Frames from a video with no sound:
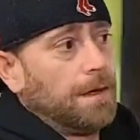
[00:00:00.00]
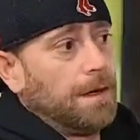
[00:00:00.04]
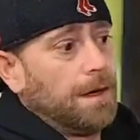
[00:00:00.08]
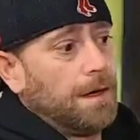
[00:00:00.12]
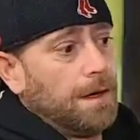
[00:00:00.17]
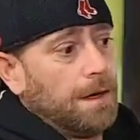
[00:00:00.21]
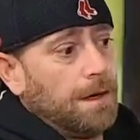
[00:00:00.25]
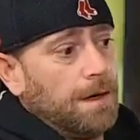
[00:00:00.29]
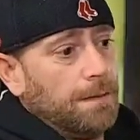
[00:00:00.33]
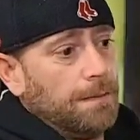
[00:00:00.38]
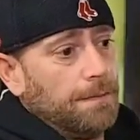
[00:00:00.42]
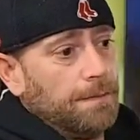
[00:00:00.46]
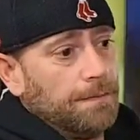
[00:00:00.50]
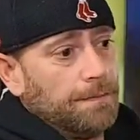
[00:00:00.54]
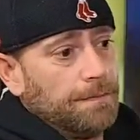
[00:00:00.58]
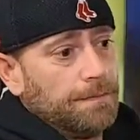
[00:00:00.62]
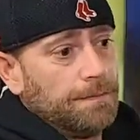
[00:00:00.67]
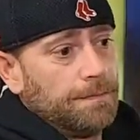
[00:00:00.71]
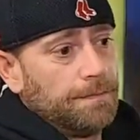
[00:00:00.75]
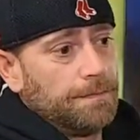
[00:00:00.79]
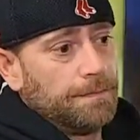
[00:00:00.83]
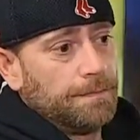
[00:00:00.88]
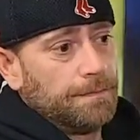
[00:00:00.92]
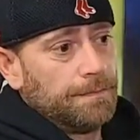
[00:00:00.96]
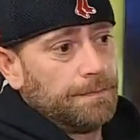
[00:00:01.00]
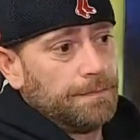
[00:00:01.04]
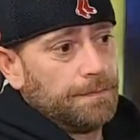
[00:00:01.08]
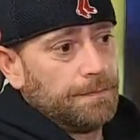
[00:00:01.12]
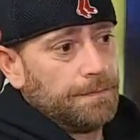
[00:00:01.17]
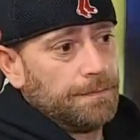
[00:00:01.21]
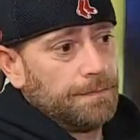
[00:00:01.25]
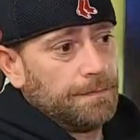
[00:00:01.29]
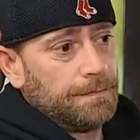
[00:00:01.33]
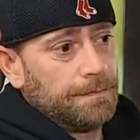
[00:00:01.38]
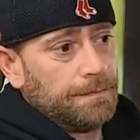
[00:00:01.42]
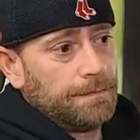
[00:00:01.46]
So
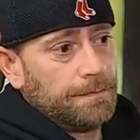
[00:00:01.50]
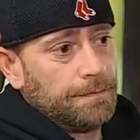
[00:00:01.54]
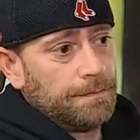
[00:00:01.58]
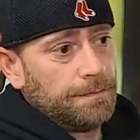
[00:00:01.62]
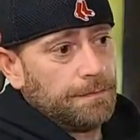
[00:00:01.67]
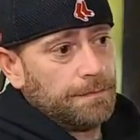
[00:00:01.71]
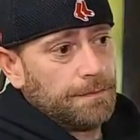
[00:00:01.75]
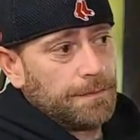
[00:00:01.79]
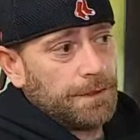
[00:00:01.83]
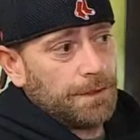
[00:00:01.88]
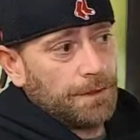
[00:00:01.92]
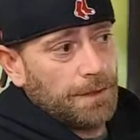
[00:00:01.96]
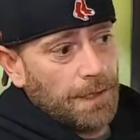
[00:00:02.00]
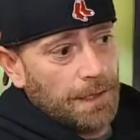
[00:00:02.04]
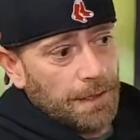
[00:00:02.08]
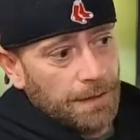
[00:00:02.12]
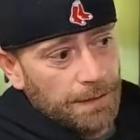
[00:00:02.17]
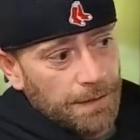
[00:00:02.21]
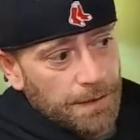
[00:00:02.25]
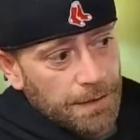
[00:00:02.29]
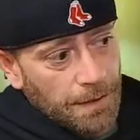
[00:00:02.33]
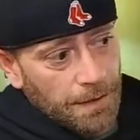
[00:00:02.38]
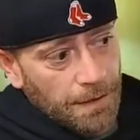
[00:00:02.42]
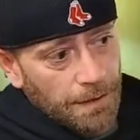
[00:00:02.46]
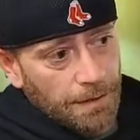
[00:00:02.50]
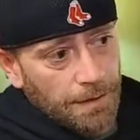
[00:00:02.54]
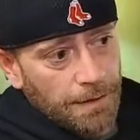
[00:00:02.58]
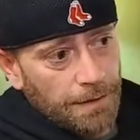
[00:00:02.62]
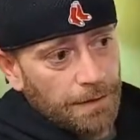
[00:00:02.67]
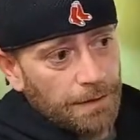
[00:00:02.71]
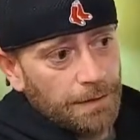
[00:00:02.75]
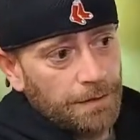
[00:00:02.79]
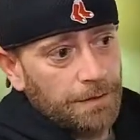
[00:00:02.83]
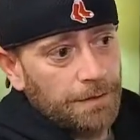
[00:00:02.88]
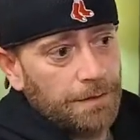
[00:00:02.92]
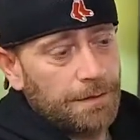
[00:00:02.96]
yeah, sorry,
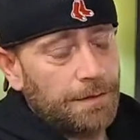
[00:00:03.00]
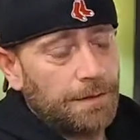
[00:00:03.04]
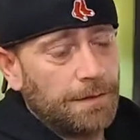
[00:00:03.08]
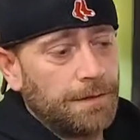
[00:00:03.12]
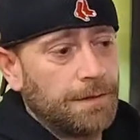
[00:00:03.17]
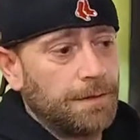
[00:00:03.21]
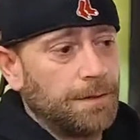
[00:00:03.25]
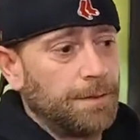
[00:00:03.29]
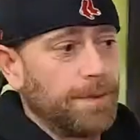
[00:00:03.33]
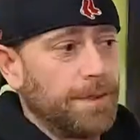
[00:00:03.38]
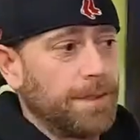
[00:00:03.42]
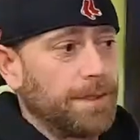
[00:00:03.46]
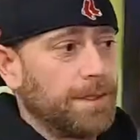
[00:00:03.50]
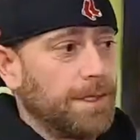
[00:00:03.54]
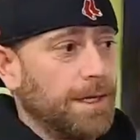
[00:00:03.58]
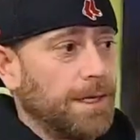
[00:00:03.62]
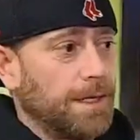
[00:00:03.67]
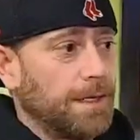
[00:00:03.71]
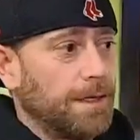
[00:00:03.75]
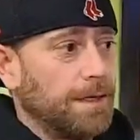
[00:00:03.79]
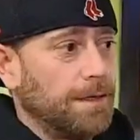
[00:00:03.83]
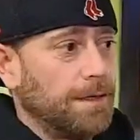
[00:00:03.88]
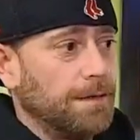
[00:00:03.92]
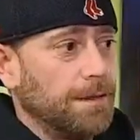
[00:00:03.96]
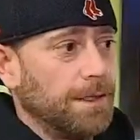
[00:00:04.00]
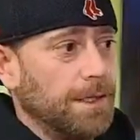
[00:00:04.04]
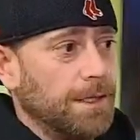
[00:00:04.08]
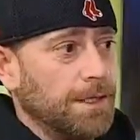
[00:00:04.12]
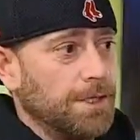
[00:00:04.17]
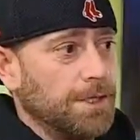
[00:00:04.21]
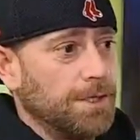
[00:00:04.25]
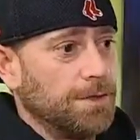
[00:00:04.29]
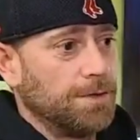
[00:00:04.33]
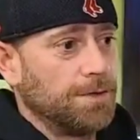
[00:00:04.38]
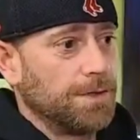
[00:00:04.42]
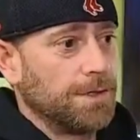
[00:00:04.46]
a little bit of tech
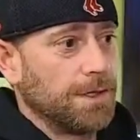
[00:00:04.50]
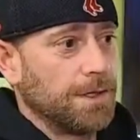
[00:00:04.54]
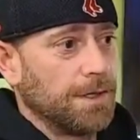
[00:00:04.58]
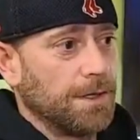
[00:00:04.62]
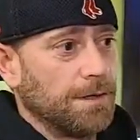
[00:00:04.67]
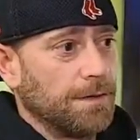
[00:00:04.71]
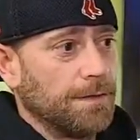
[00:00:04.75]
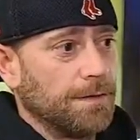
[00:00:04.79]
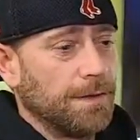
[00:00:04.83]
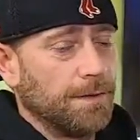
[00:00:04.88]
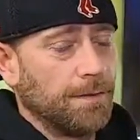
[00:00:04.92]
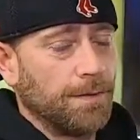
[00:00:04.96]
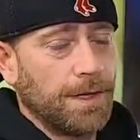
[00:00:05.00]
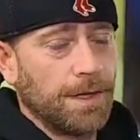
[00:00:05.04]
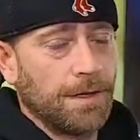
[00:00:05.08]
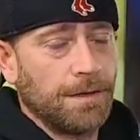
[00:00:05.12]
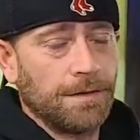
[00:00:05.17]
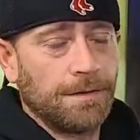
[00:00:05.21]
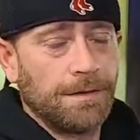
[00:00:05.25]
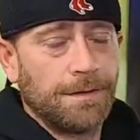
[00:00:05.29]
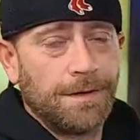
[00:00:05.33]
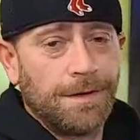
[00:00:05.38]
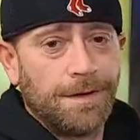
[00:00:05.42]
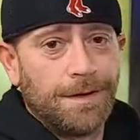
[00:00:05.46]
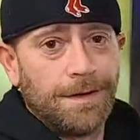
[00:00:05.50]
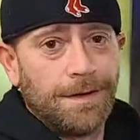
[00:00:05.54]
issues there. There we go.